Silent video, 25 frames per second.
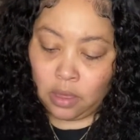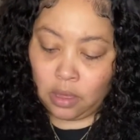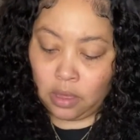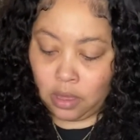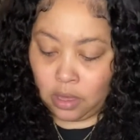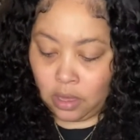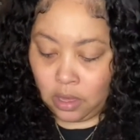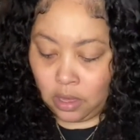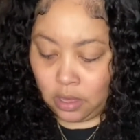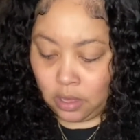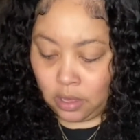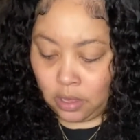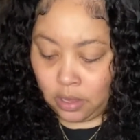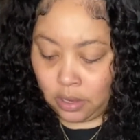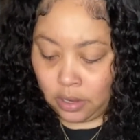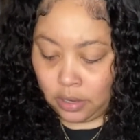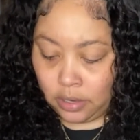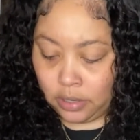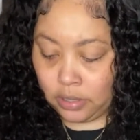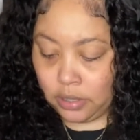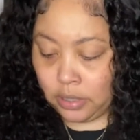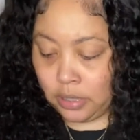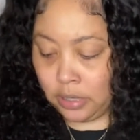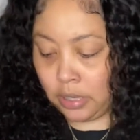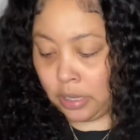
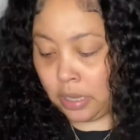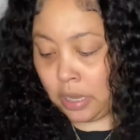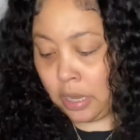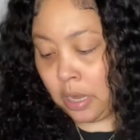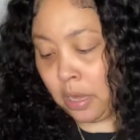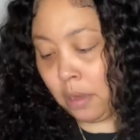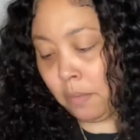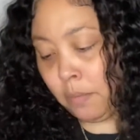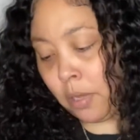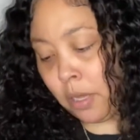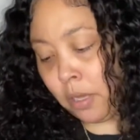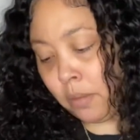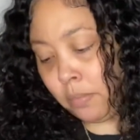and it came up